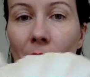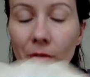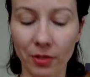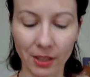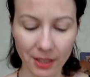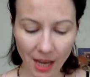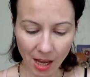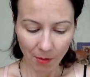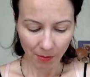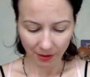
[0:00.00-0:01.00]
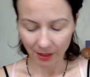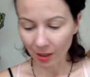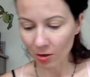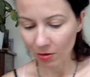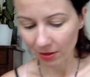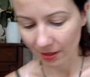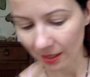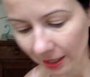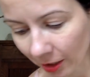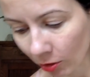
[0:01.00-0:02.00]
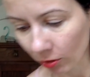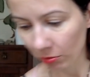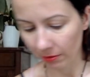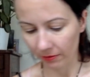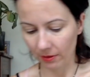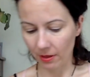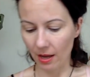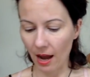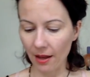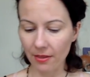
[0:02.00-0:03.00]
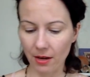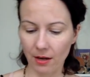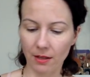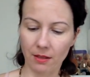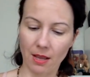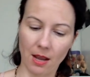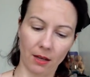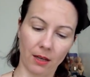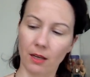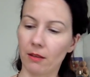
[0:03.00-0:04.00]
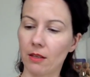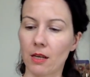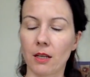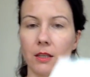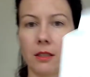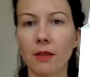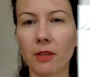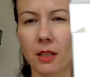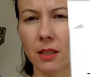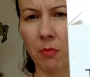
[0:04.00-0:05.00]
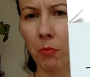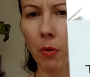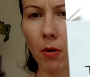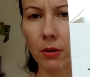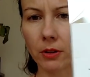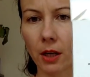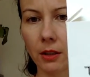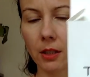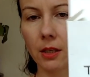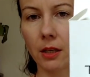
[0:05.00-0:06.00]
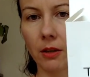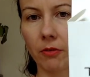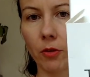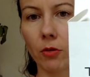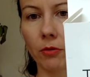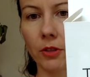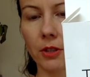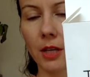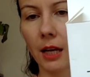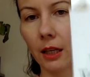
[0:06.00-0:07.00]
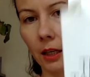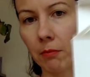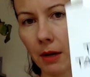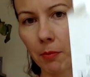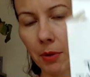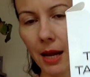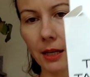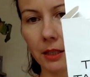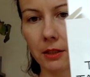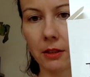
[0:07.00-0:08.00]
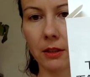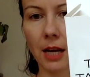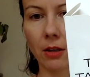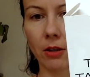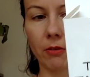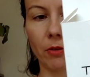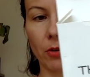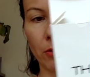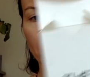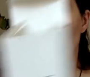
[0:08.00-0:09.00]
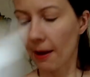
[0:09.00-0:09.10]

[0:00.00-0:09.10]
of it, but it looks really good with the other deck that I received at some point. I did a review of this deck in my playlist, Tarot Reviews.